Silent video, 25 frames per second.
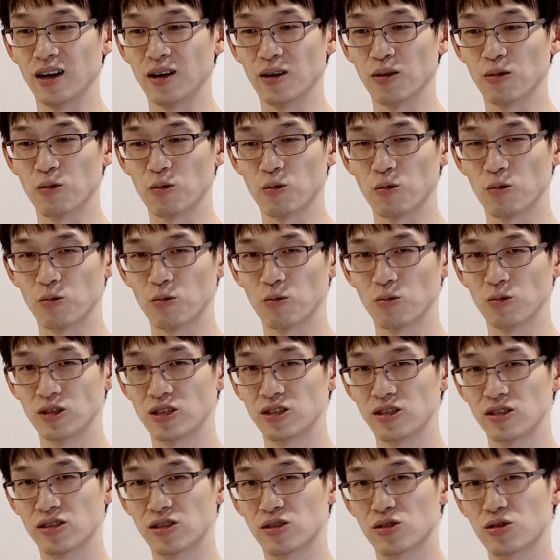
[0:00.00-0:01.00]

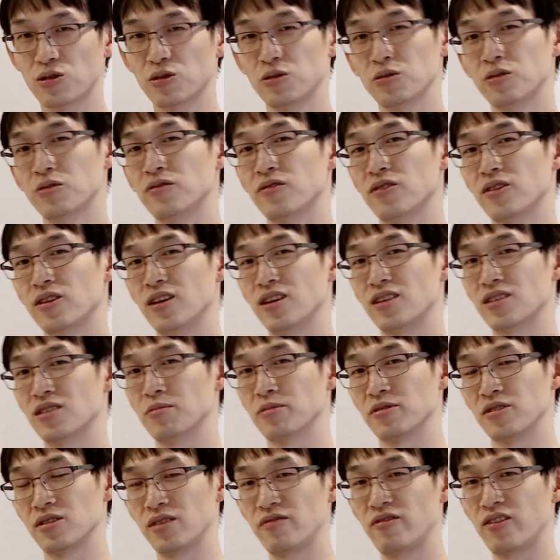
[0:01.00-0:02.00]
which is true for that
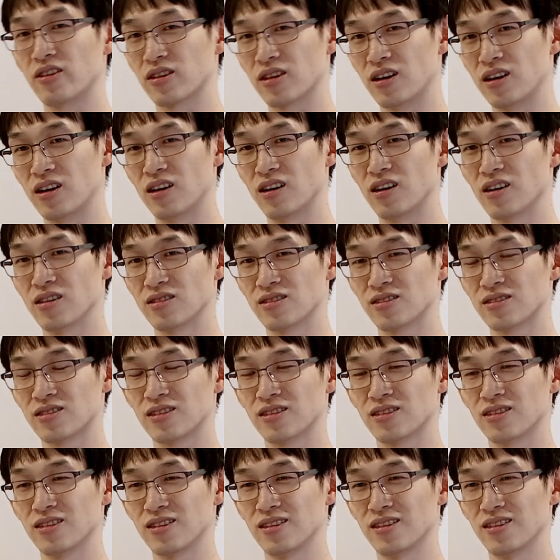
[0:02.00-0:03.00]
specific task,
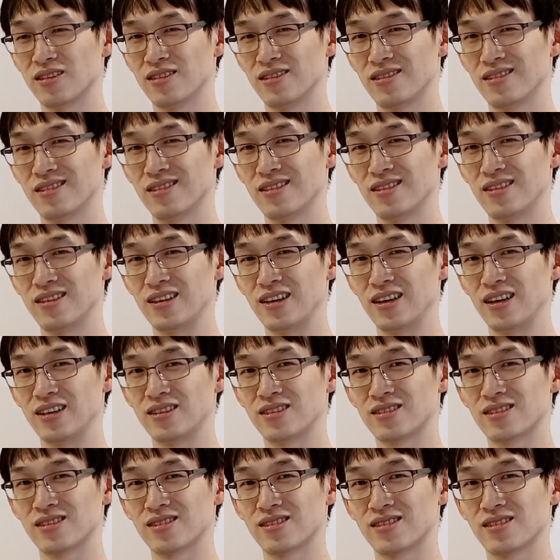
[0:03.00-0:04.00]

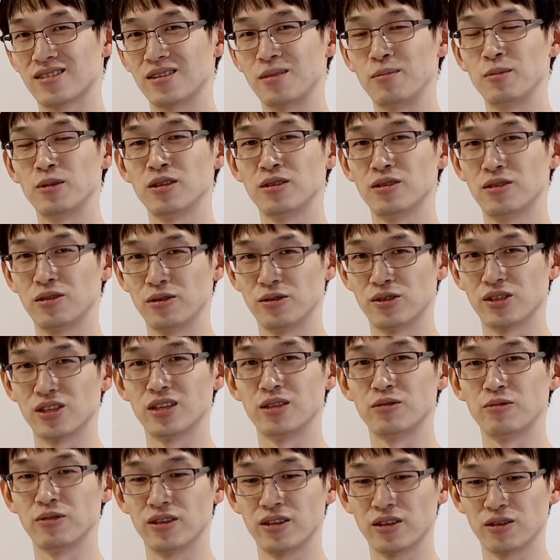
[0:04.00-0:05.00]
that's similar to
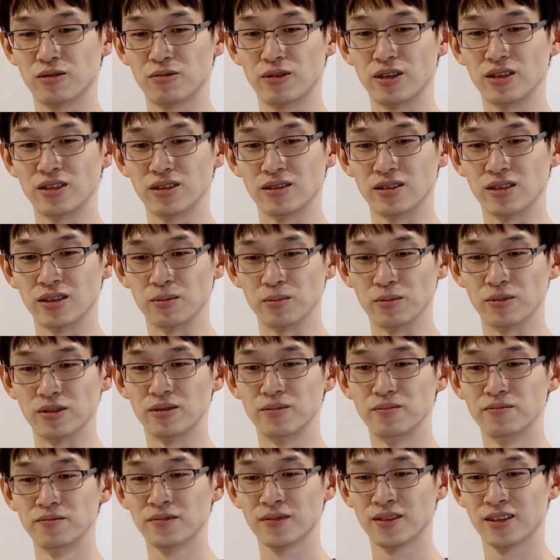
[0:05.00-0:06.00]
generating a random number.
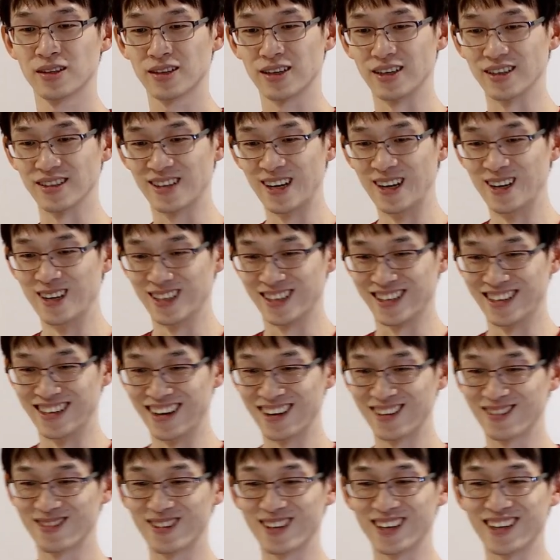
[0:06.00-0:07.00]
Okay, so it's
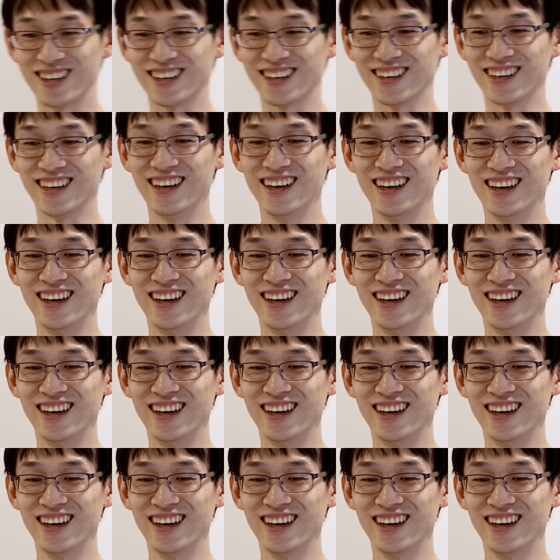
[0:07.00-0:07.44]
not really